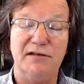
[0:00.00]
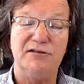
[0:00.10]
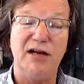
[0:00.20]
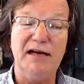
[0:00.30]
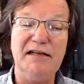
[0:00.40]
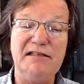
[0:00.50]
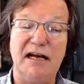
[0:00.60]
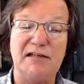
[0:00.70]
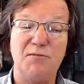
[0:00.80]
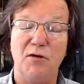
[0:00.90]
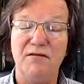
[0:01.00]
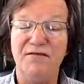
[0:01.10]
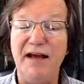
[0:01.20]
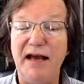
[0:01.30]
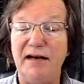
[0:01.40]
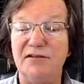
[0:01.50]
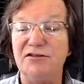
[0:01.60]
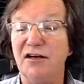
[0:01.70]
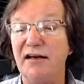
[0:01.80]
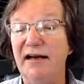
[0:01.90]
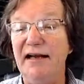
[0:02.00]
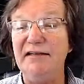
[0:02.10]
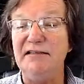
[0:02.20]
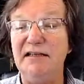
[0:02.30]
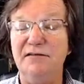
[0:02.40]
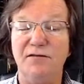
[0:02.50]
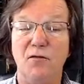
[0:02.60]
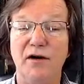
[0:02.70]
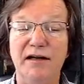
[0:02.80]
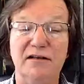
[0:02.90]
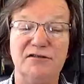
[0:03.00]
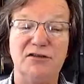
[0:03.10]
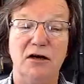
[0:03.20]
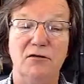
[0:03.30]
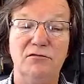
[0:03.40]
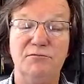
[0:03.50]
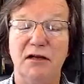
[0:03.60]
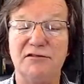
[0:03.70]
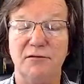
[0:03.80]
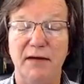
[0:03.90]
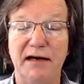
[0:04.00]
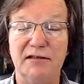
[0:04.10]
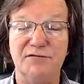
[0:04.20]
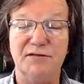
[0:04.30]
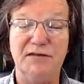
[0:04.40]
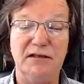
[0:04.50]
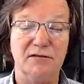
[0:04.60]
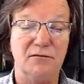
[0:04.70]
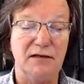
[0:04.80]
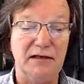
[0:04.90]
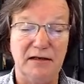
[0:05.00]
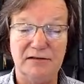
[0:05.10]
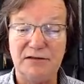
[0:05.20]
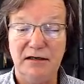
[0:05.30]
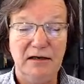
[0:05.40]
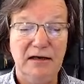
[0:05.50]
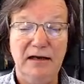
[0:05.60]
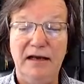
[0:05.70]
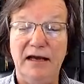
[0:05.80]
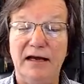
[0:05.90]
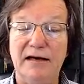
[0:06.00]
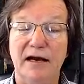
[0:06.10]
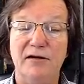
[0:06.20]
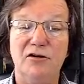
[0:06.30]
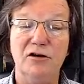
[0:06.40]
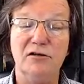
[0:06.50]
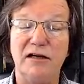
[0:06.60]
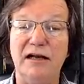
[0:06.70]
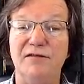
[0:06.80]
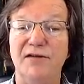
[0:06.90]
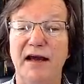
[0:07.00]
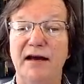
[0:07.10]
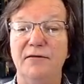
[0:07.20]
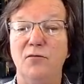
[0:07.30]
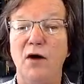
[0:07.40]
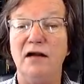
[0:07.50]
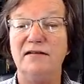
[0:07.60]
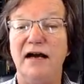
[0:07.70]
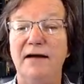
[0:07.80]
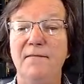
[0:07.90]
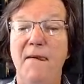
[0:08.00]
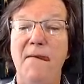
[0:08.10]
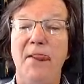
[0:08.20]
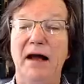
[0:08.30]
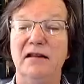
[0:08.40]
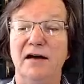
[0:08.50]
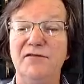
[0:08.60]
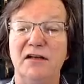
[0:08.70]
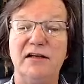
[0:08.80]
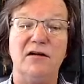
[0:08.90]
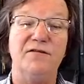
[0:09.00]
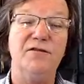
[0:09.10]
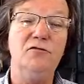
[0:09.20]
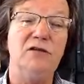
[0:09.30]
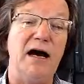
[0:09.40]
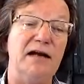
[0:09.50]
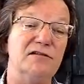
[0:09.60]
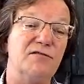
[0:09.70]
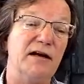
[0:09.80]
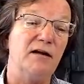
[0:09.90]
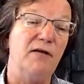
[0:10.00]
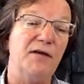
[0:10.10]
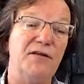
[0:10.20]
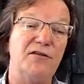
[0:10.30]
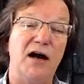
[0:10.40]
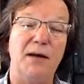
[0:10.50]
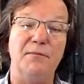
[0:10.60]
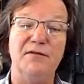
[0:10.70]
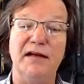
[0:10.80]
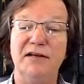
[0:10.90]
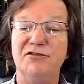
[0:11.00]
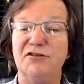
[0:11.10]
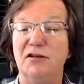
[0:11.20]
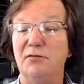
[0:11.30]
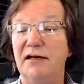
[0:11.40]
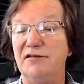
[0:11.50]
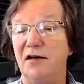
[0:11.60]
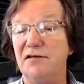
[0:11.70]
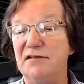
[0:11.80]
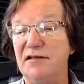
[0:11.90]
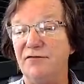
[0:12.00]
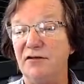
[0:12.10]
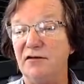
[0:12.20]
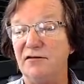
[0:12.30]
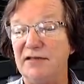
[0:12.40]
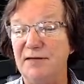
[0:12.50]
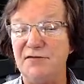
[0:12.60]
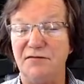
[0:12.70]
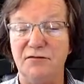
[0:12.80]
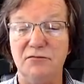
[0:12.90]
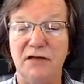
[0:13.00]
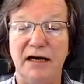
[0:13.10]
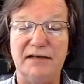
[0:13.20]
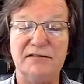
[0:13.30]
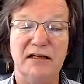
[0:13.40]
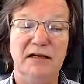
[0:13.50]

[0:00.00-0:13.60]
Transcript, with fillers: Chinese export fan, circa 1840 or so, plus or minus 15 or 20 years. And a uh, good looking fan, well done. I love the little foo lions running around the top of the edges of the blades, all these different little types of foo lions.